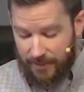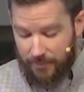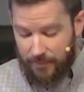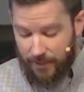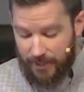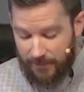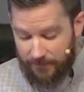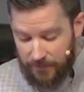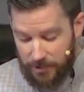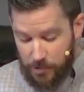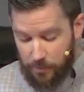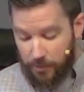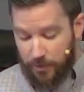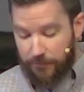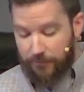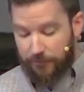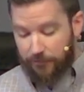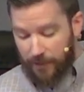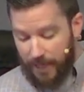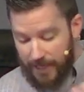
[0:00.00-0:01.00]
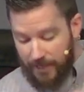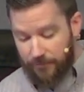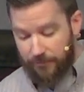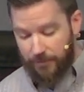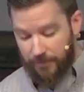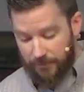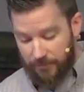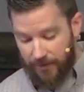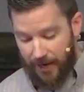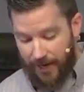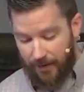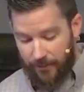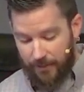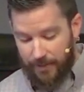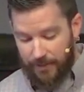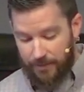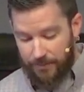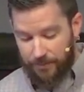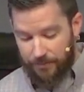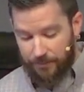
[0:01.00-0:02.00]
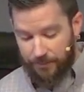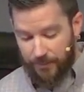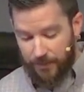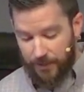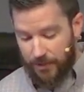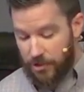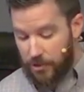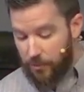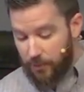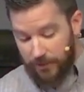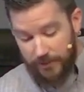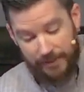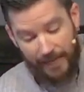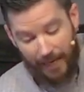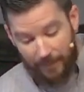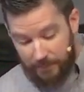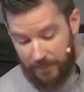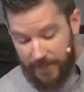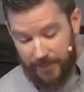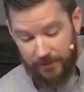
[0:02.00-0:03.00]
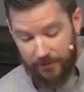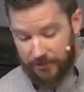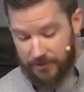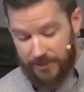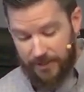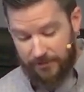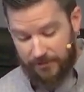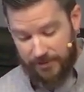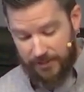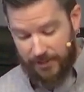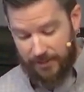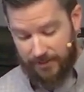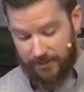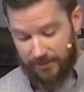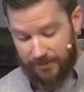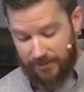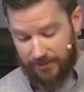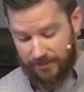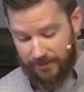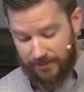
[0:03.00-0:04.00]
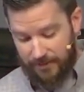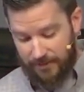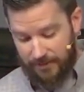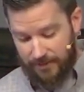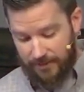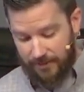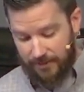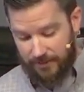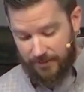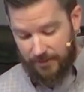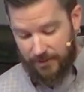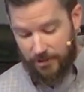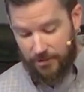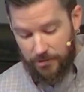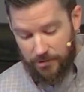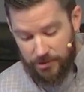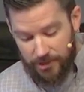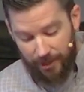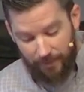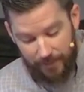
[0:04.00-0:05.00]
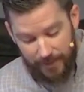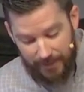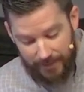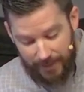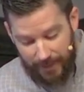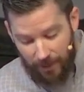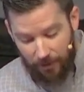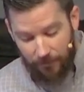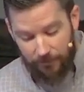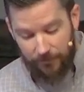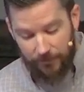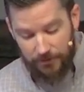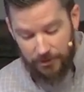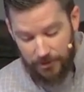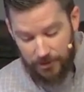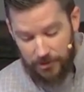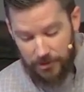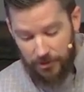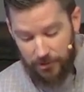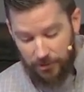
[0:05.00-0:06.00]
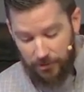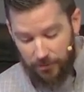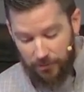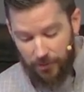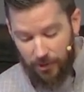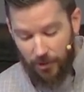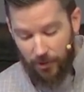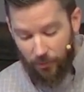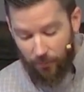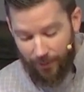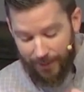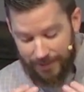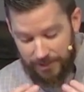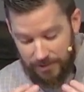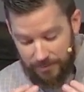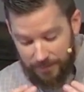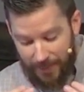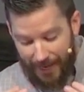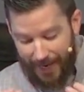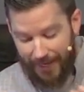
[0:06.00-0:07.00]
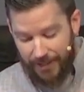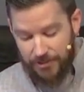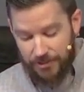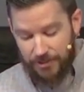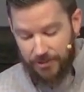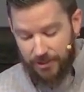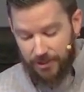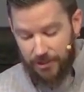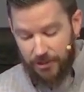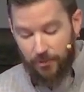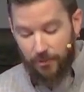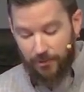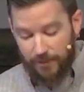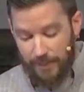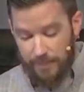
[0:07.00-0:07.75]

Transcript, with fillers: But if you refrain from vowing, you will not be guilty of sin. You shall be careful to do what has passed your